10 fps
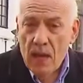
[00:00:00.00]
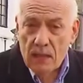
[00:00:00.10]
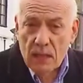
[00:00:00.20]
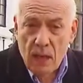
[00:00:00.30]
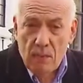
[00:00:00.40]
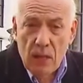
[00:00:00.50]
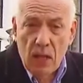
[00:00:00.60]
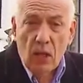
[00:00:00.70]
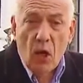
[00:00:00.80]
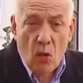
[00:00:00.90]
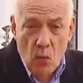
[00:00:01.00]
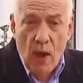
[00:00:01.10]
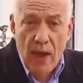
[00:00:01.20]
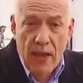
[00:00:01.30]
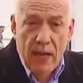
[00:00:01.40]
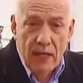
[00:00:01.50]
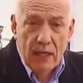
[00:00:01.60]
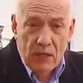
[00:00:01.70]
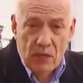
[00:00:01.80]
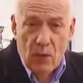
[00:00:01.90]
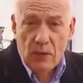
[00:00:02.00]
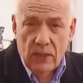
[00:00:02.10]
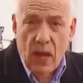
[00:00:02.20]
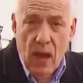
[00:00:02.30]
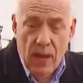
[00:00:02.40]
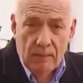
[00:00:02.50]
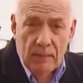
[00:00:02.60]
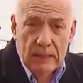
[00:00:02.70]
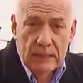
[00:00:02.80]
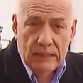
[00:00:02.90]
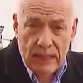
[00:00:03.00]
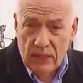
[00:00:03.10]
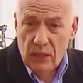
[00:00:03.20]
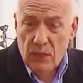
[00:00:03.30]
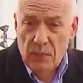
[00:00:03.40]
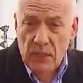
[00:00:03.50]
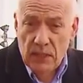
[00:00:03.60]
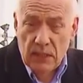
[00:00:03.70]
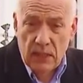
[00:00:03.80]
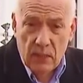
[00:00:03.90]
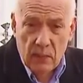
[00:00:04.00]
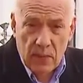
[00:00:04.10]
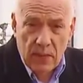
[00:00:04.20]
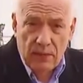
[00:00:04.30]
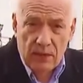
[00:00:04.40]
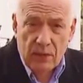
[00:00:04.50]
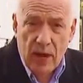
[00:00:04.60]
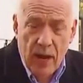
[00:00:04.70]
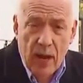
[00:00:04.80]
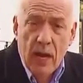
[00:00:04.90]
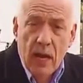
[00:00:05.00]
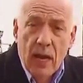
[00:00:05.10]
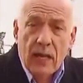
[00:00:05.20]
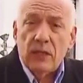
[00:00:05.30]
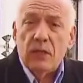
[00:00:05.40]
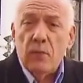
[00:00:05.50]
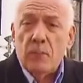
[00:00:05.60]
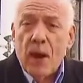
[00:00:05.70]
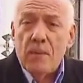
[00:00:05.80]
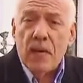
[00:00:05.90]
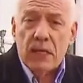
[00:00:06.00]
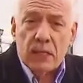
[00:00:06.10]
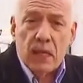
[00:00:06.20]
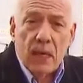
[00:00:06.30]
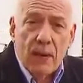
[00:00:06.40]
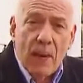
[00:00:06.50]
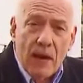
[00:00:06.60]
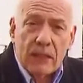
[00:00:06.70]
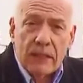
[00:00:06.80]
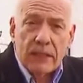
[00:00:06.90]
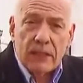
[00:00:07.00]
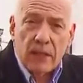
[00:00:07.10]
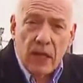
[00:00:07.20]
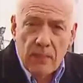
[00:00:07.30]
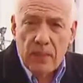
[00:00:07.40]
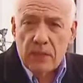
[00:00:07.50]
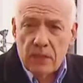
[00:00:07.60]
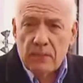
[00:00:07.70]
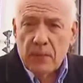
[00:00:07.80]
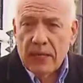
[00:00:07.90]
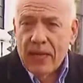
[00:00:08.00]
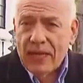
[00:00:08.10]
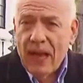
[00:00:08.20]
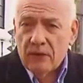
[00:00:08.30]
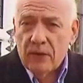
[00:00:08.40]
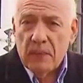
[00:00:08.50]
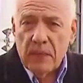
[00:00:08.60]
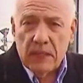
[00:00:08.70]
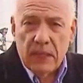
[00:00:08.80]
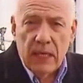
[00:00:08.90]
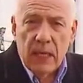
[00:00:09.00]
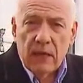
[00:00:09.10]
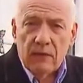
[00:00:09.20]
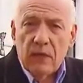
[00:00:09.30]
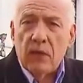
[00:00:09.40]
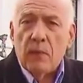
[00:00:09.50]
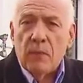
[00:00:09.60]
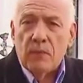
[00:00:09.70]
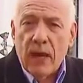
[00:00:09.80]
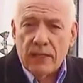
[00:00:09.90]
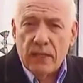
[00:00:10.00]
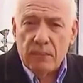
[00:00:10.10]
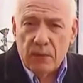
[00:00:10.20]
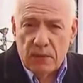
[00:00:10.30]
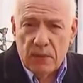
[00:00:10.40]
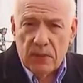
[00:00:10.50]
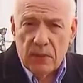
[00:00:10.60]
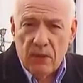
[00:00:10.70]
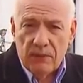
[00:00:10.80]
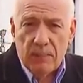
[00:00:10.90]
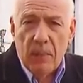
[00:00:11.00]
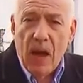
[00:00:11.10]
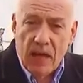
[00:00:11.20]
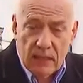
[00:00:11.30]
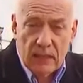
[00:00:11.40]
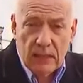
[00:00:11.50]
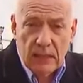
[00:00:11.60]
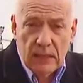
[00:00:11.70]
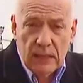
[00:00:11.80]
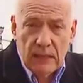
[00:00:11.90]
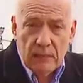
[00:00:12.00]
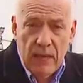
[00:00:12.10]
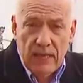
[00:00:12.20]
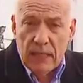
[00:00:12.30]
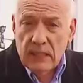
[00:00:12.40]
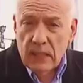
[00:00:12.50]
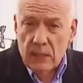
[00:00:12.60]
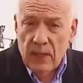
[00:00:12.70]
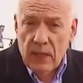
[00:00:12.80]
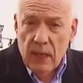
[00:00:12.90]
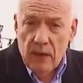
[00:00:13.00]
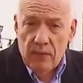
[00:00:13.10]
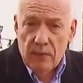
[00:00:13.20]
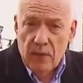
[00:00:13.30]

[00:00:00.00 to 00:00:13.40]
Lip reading: has come a long way in a short time. There's a new peace deal with Eritrea and a new Prime Minister apparently determined to bring accountability for the human rights abuses of the past. My guest this week here in